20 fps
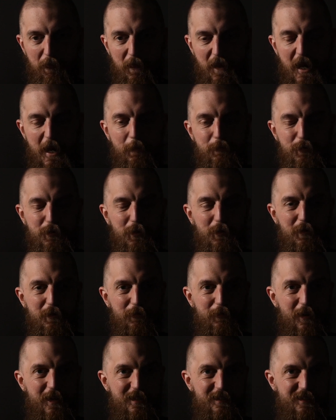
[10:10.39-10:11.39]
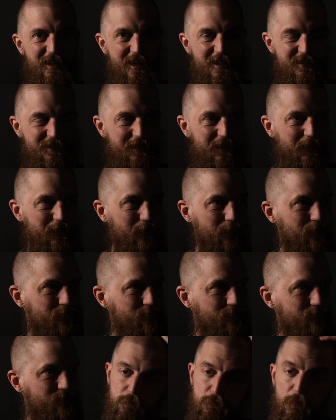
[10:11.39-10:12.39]
Absolutely fantastic.
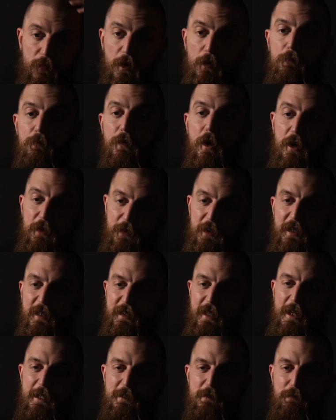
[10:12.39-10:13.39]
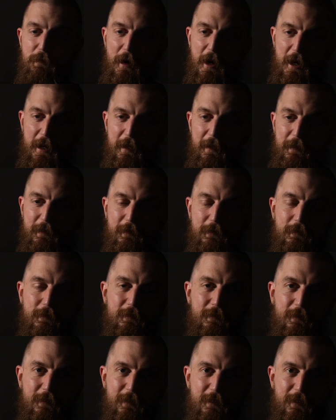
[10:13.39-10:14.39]
I think that's my
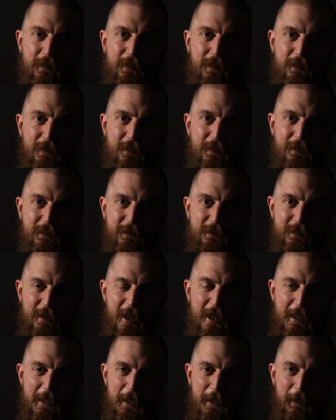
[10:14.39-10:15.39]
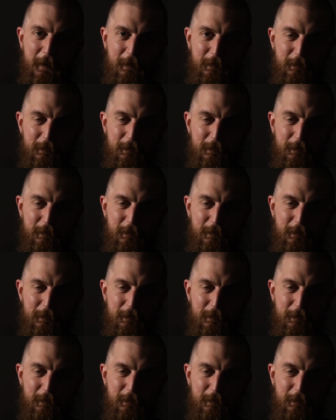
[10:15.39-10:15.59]
day done.